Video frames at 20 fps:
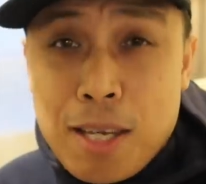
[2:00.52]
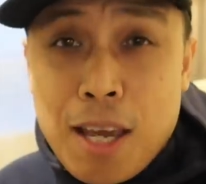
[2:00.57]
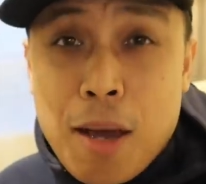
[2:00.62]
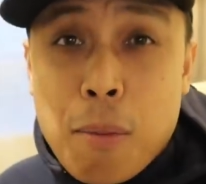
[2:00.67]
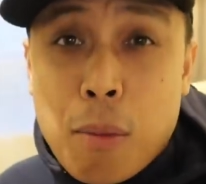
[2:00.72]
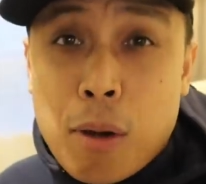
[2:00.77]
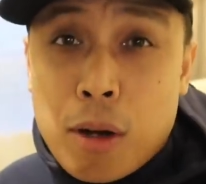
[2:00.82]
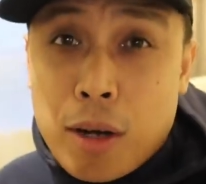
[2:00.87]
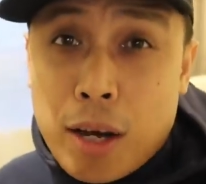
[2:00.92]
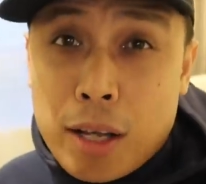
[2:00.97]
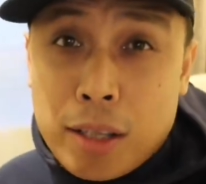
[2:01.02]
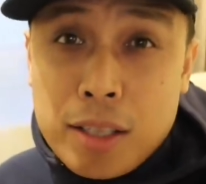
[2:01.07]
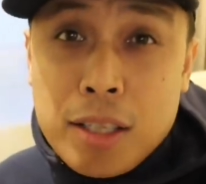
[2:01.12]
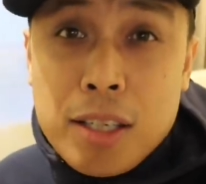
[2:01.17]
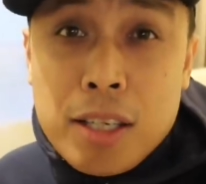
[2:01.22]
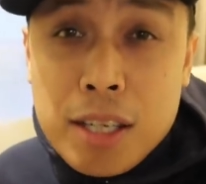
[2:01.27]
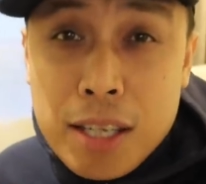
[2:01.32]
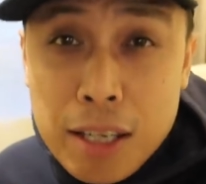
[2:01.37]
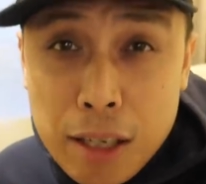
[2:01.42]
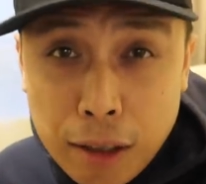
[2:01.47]
p.m. already
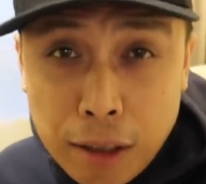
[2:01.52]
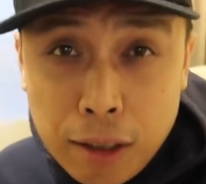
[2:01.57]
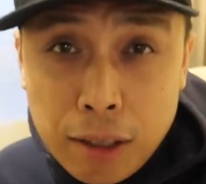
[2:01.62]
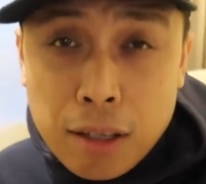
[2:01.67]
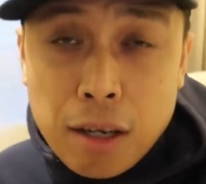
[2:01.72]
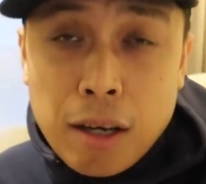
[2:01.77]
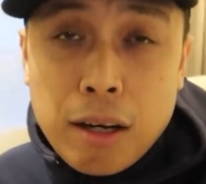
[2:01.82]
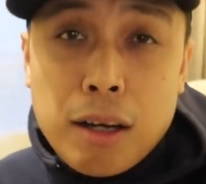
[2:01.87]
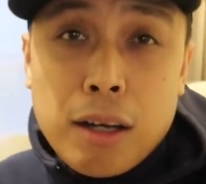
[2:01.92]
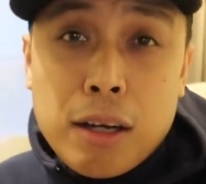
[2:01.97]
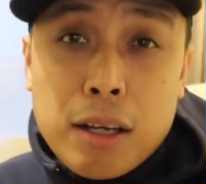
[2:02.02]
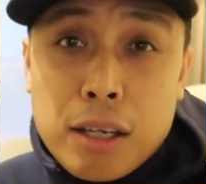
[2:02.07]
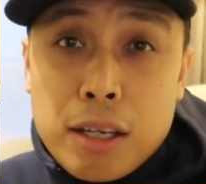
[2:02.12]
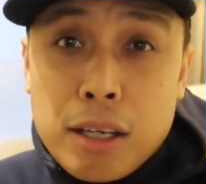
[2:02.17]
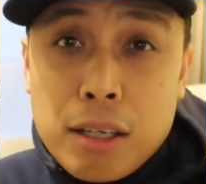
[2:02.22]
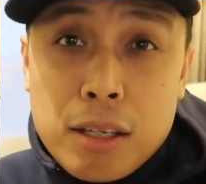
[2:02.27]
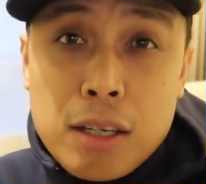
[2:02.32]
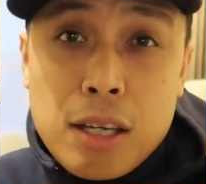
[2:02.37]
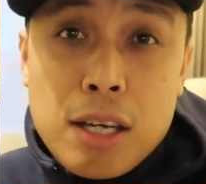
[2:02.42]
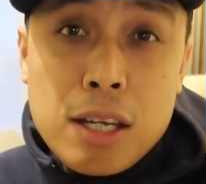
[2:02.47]
here.
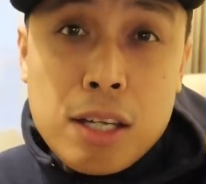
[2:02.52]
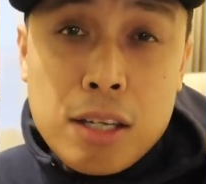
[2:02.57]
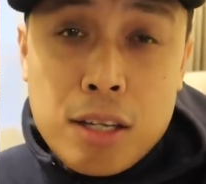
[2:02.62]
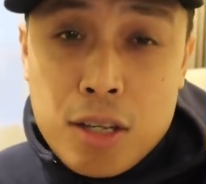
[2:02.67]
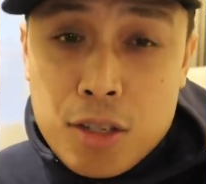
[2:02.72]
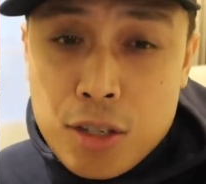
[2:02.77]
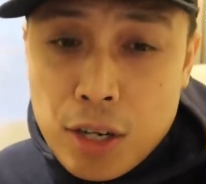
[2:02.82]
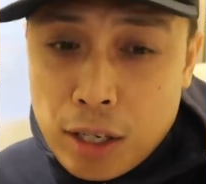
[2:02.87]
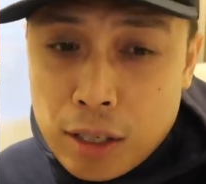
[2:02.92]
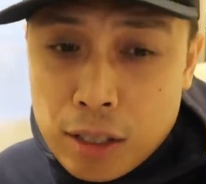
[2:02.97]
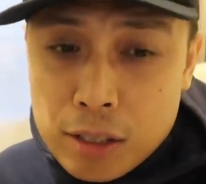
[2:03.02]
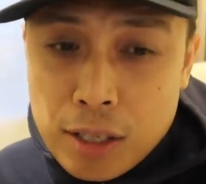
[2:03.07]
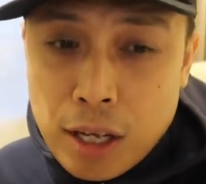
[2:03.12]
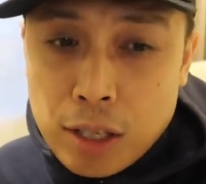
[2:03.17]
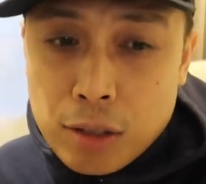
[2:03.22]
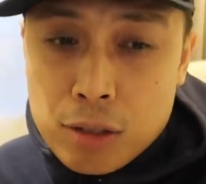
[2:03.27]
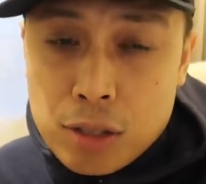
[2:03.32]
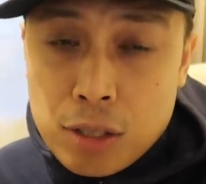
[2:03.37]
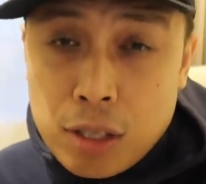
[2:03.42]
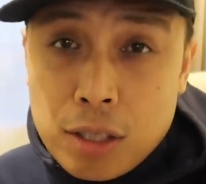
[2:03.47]
In General
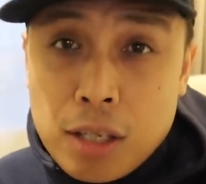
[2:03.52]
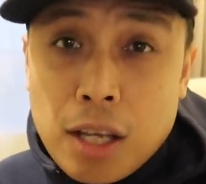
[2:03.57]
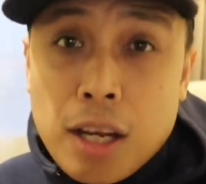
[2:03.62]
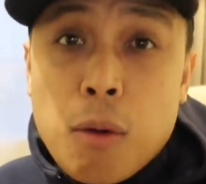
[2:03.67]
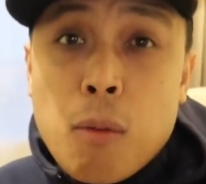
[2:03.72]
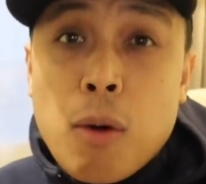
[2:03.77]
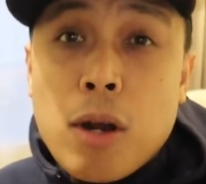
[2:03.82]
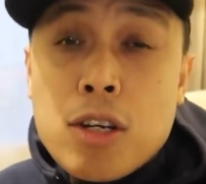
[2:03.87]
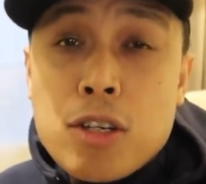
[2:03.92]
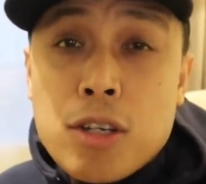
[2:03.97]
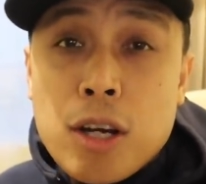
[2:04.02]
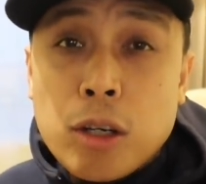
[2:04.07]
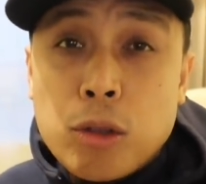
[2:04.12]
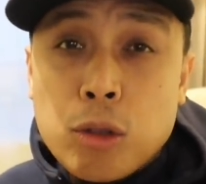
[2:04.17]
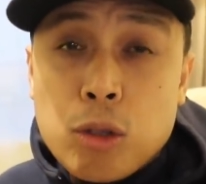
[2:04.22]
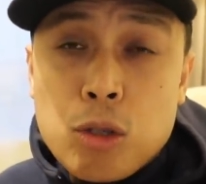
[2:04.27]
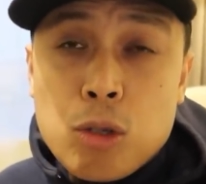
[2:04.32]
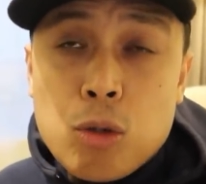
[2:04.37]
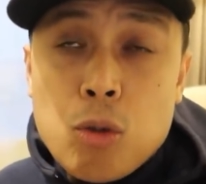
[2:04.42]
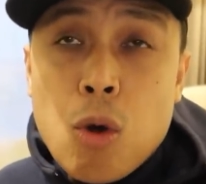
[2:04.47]
Santos City, and I want to share
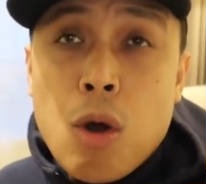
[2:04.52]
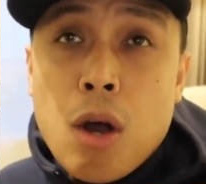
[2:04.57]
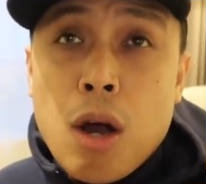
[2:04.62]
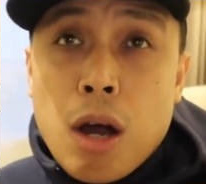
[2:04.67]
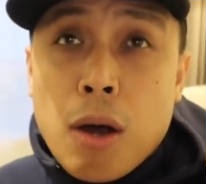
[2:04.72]
to you.